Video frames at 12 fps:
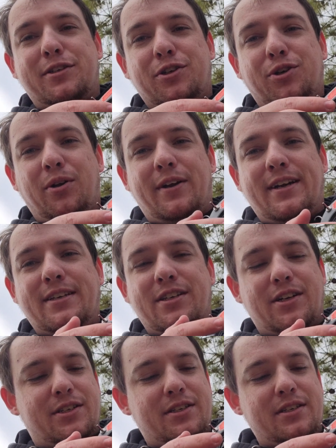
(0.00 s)
controller is
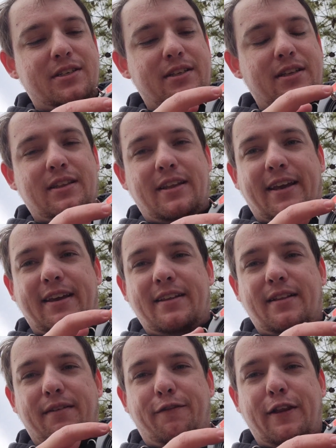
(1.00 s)
there's like,
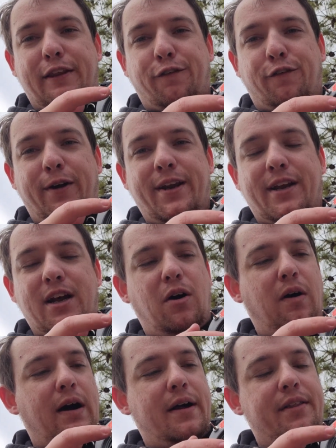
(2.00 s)
it's free to
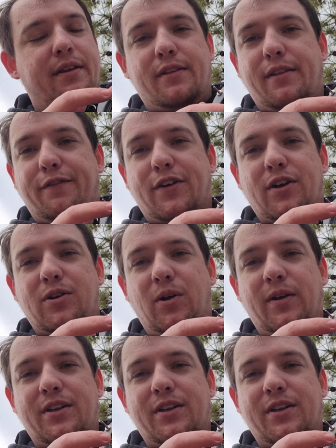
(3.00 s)
go on the vertical,